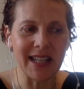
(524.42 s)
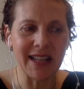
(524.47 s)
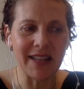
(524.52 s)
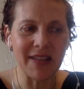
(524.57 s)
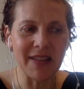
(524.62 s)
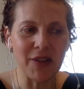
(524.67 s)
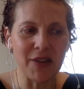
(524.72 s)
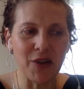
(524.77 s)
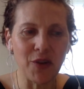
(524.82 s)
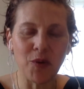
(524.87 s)

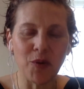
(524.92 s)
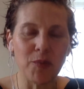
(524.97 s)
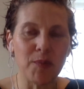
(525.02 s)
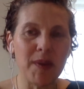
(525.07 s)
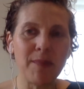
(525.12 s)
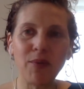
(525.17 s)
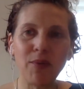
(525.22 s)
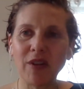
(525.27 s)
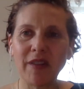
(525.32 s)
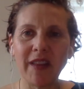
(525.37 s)
there were
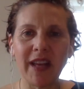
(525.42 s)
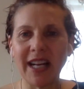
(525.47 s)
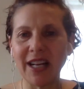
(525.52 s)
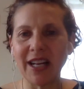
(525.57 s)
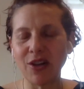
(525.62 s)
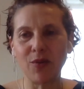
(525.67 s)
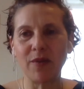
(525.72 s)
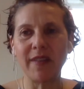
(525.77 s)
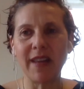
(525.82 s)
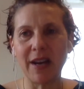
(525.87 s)
people that I
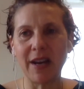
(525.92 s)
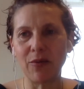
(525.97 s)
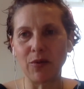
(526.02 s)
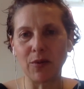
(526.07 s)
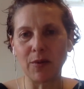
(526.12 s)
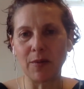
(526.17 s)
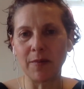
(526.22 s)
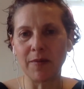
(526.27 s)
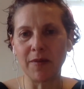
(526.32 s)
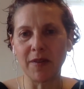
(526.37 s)
knew in that
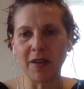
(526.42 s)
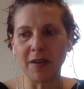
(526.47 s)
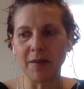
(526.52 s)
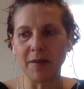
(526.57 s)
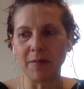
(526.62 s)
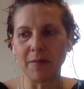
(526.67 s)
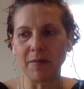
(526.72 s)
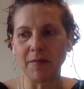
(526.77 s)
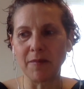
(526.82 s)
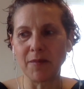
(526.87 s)
room
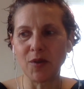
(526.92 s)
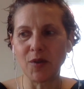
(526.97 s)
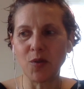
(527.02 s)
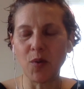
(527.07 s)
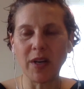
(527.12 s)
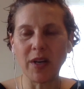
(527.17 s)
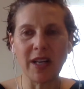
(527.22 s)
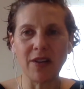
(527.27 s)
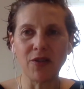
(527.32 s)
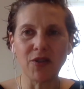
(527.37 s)
from
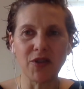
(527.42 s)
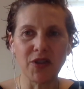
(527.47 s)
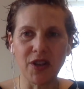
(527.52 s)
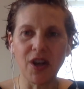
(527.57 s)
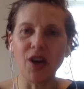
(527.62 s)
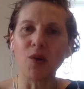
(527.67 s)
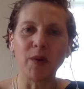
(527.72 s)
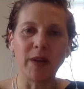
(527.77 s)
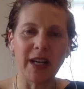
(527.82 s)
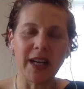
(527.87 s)
20 years
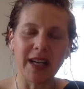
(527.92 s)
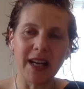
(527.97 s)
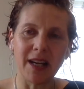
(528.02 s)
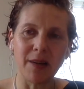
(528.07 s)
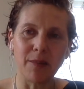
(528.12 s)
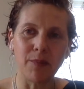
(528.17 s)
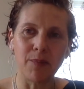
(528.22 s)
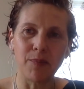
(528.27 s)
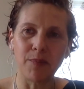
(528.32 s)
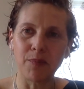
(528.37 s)
ago when I had
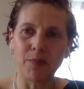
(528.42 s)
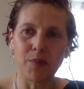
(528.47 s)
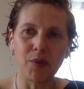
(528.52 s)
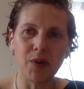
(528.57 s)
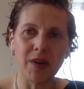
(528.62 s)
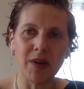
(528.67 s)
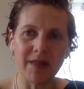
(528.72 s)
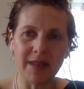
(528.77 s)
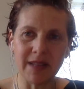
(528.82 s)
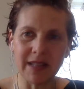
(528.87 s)

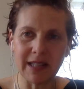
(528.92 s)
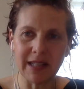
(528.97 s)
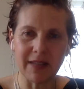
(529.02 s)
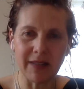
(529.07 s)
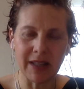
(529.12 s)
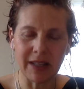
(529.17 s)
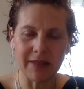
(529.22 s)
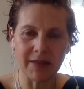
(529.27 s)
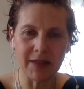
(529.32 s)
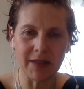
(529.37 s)
previously
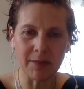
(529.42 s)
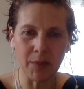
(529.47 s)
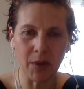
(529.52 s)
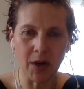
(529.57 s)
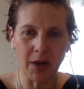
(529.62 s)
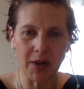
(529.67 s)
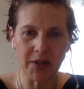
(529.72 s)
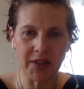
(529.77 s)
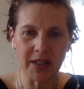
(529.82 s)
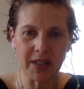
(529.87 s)
lived in
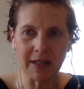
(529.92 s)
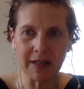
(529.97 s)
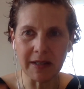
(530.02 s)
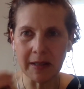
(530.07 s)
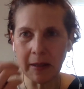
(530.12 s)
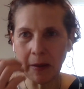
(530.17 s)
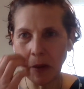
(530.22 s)
Boston.